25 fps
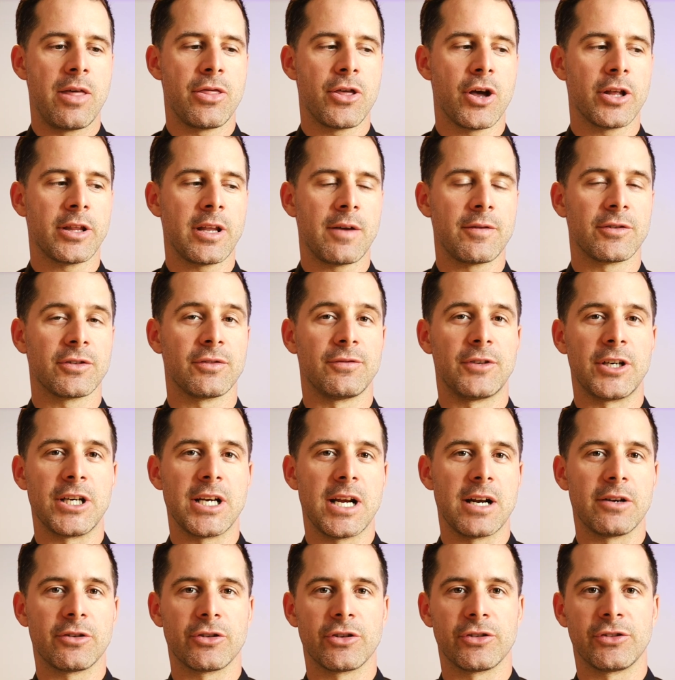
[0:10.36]
I thought that was a
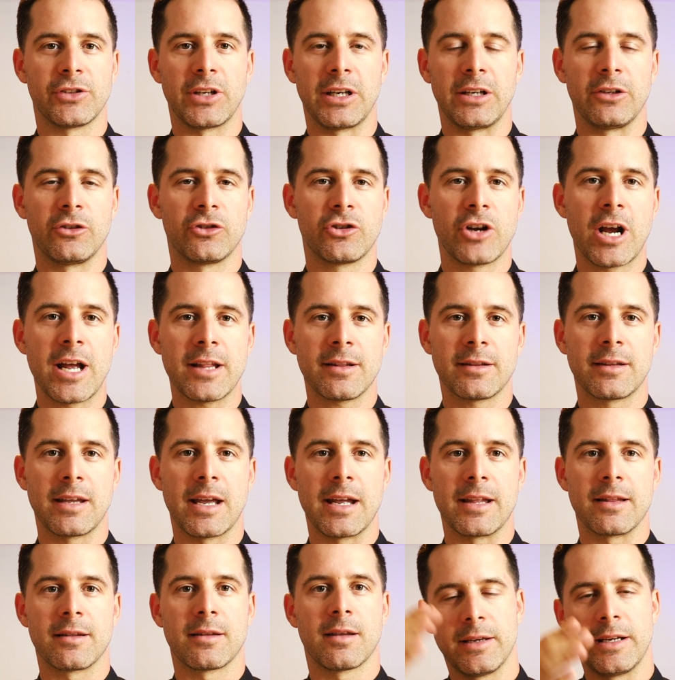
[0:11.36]
very interesting chat
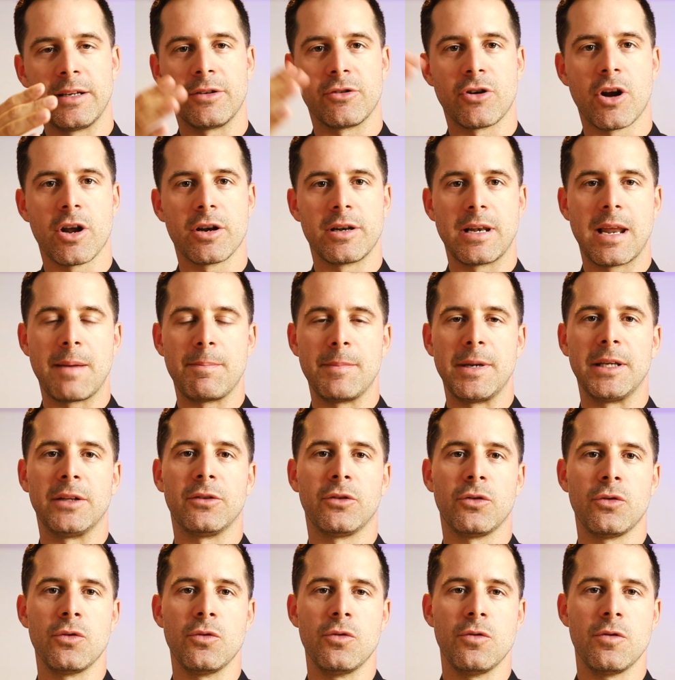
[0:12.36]
that later on led
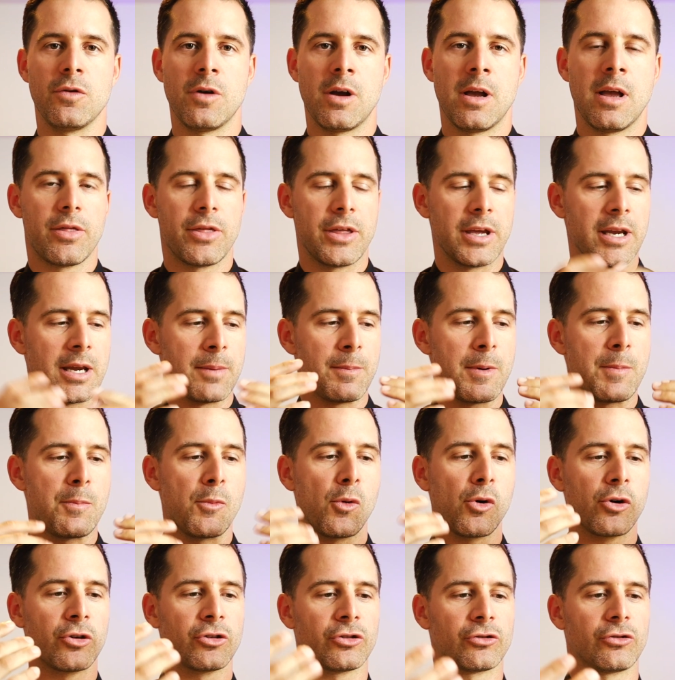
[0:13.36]
me to think a
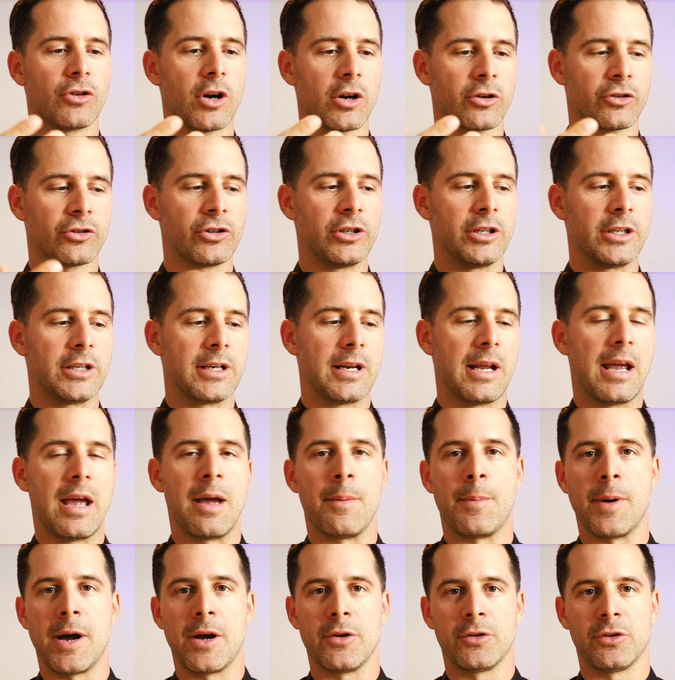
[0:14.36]
bit more structured
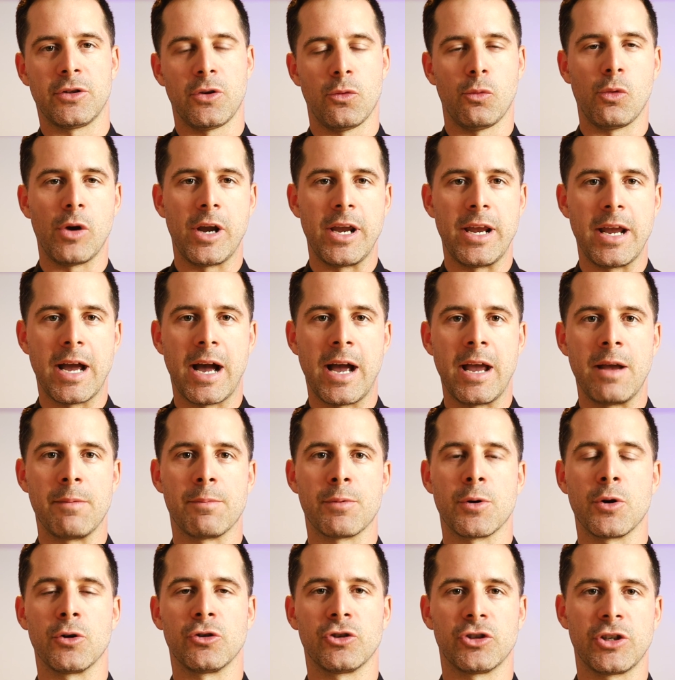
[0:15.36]
about the way I
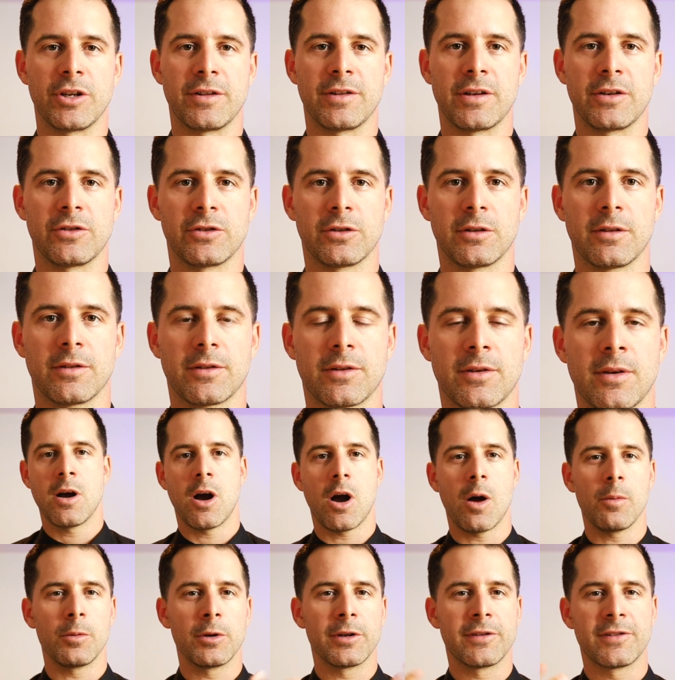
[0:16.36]
approach decisions.
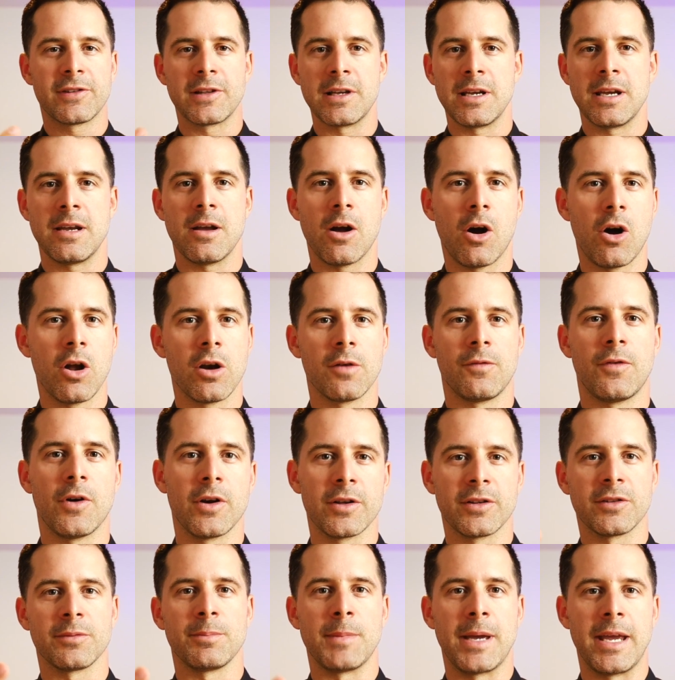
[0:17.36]
Obviously, all of
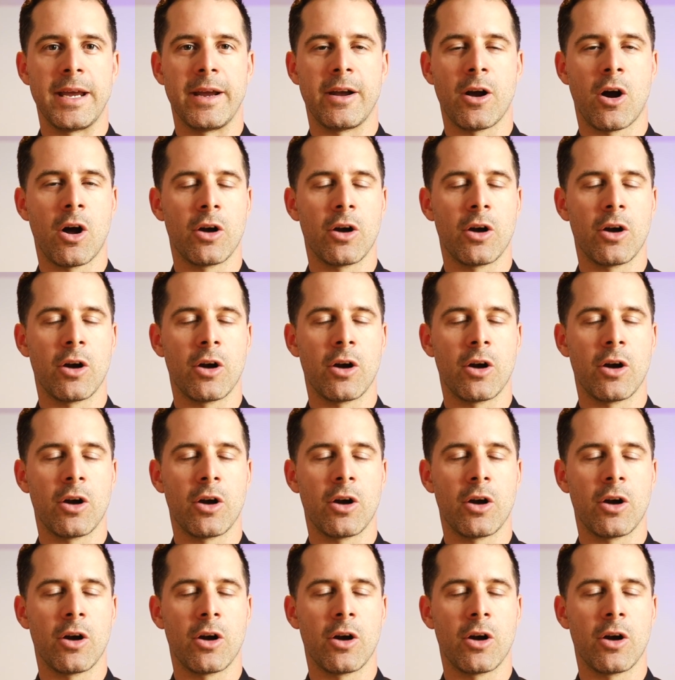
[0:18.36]
us make